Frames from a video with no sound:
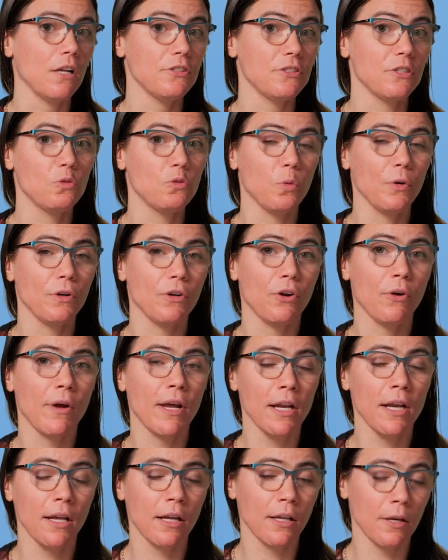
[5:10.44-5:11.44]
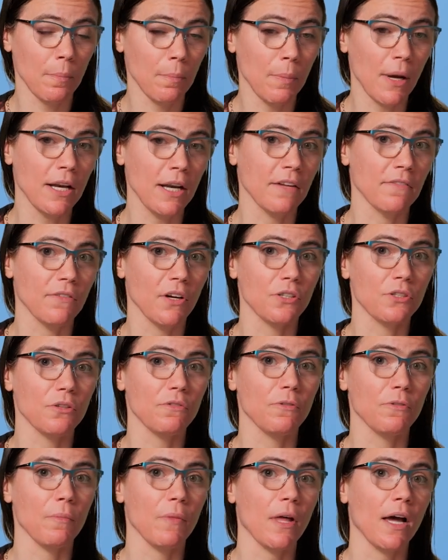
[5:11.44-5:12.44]
Since we're creating an embedding vector
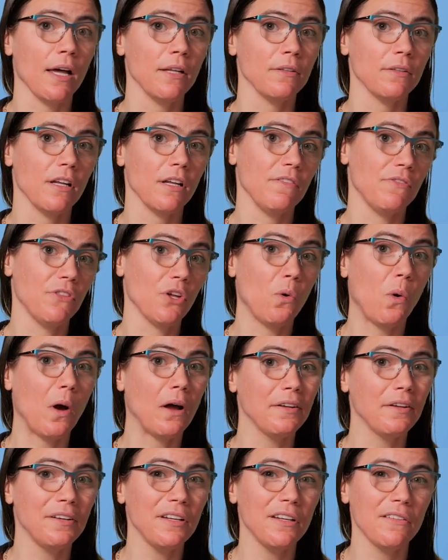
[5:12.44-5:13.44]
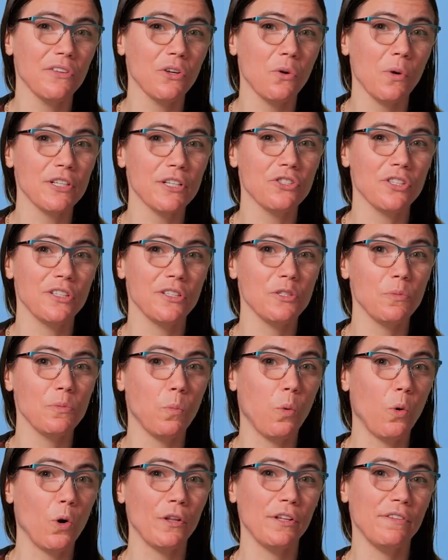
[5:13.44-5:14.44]
from that, if the quality of the question is
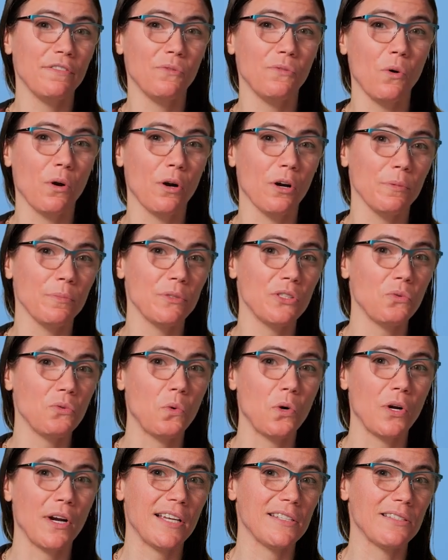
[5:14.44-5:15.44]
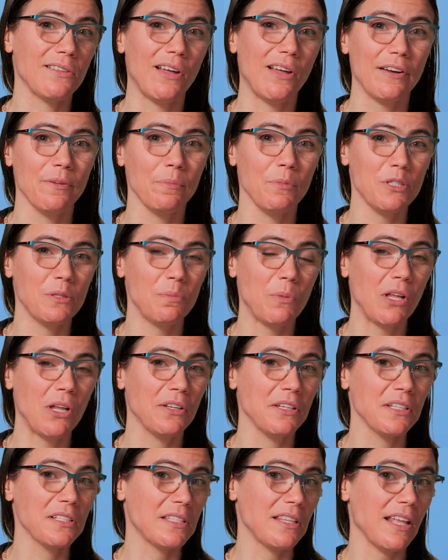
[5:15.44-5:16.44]
poorly formed or has a lot of
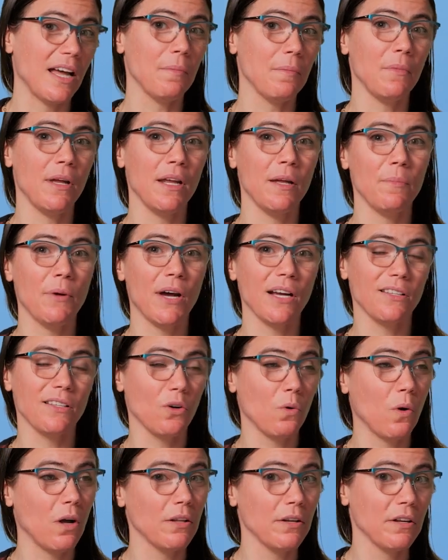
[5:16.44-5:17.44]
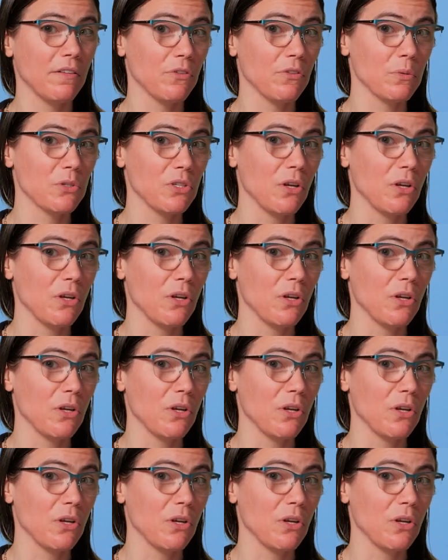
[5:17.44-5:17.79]
misspellings, that may impact the quality of the